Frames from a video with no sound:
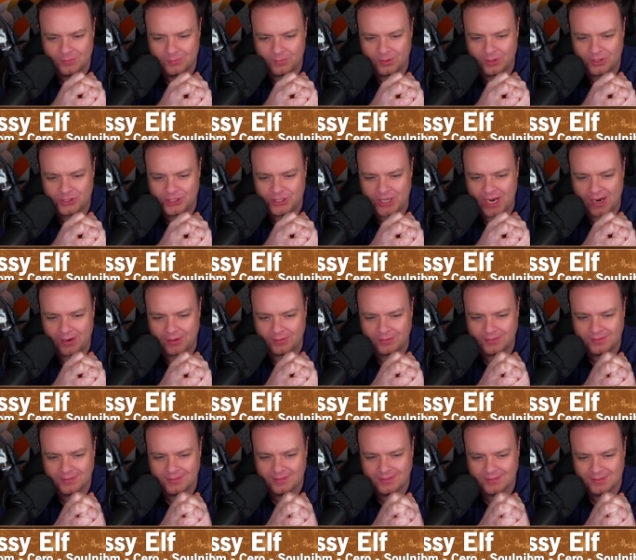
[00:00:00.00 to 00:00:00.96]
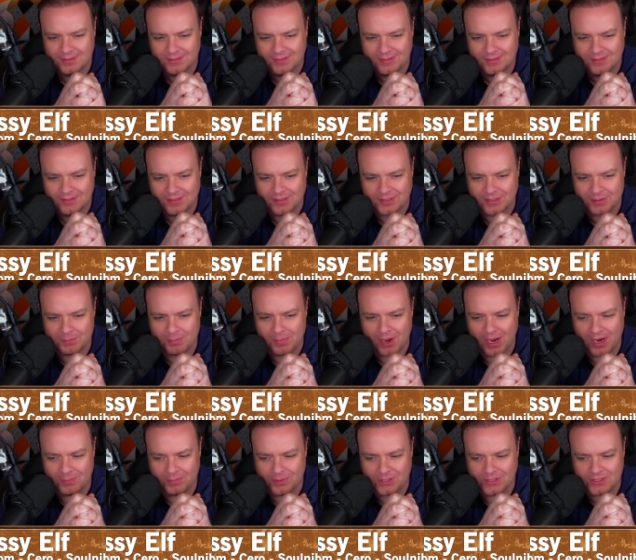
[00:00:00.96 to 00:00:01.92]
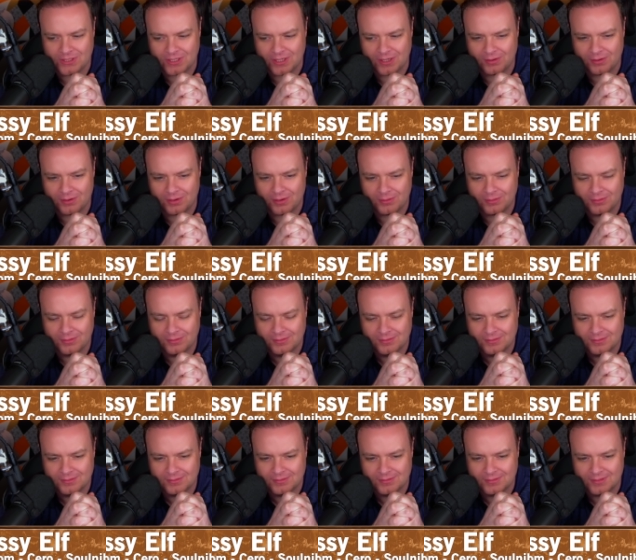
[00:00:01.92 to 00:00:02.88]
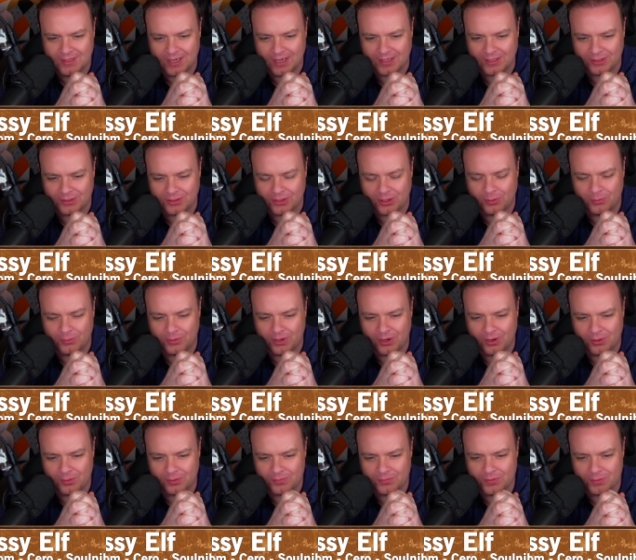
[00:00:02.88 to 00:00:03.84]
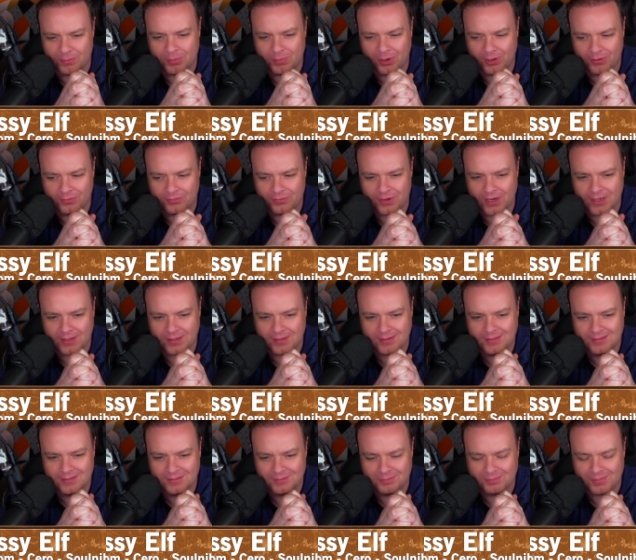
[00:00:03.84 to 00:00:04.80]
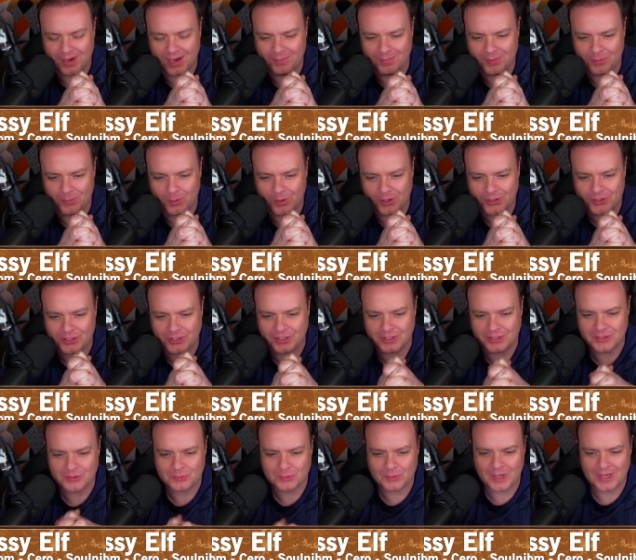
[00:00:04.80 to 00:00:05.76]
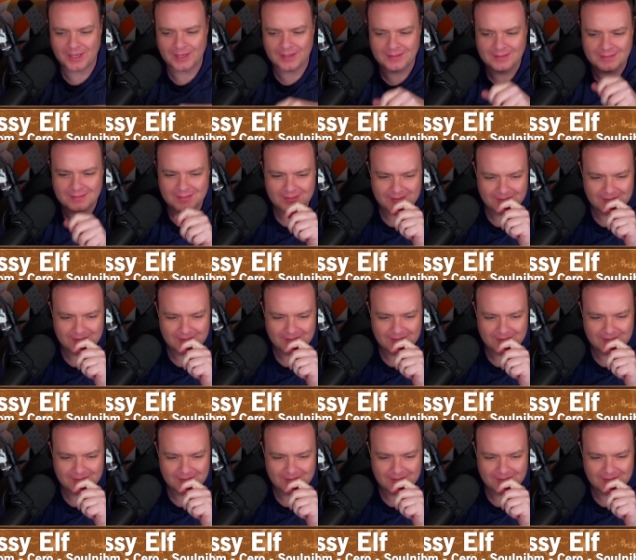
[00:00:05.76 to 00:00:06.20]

watch out, because it might be Ciro, and you don't know if the boyfriend might be watching as well.